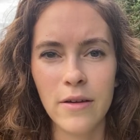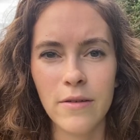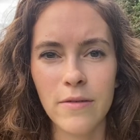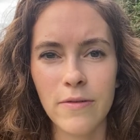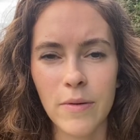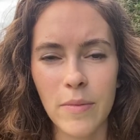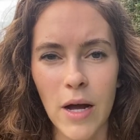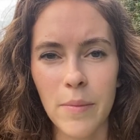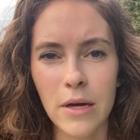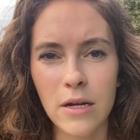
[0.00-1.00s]
from
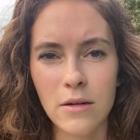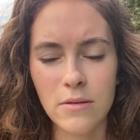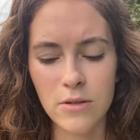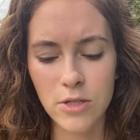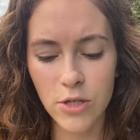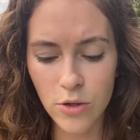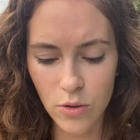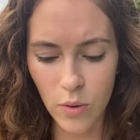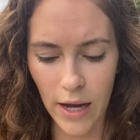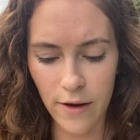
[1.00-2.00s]
coming
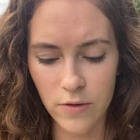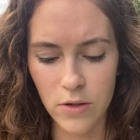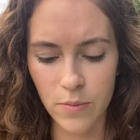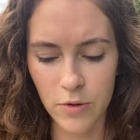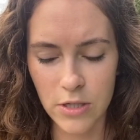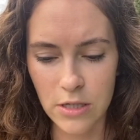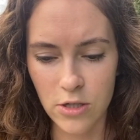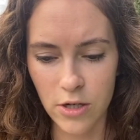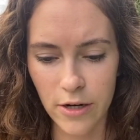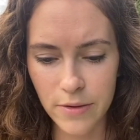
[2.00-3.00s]
to after the
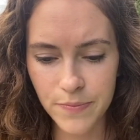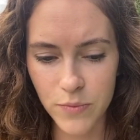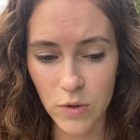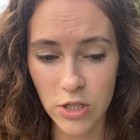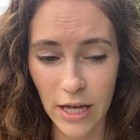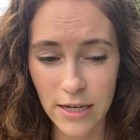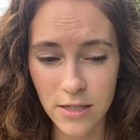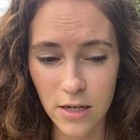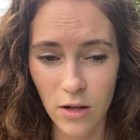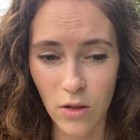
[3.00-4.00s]
procedure, which
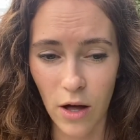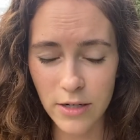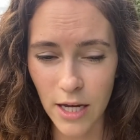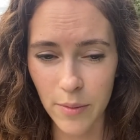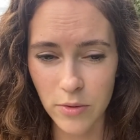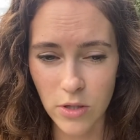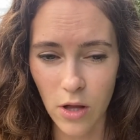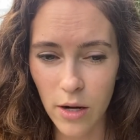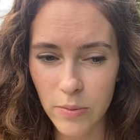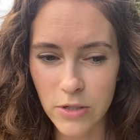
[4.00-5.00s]
lasted a long time. It was a
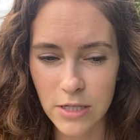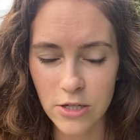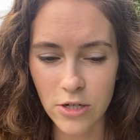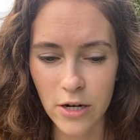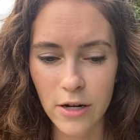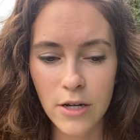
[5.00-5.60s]
long procedure.